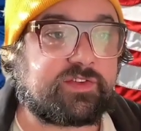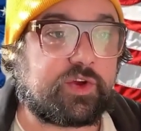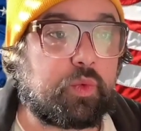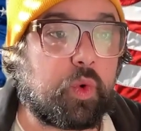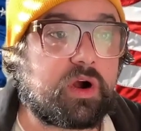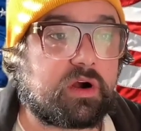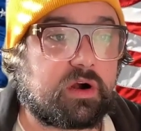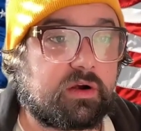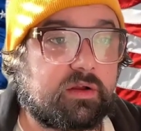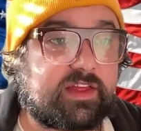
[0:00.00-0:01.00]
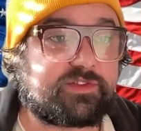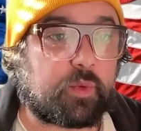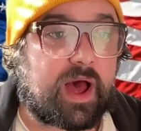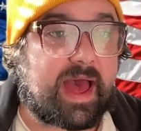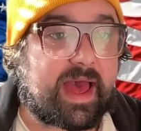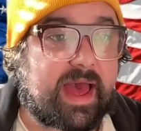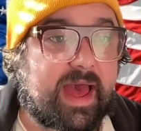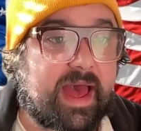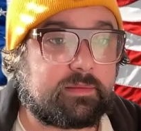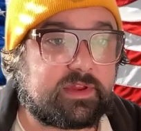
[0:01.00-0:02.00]
Because you were. That's why.
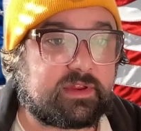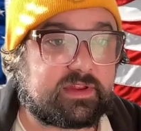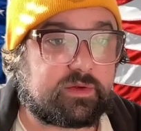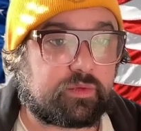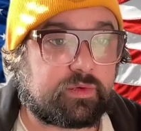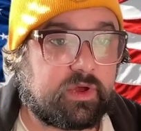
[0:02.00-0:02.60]
I mean,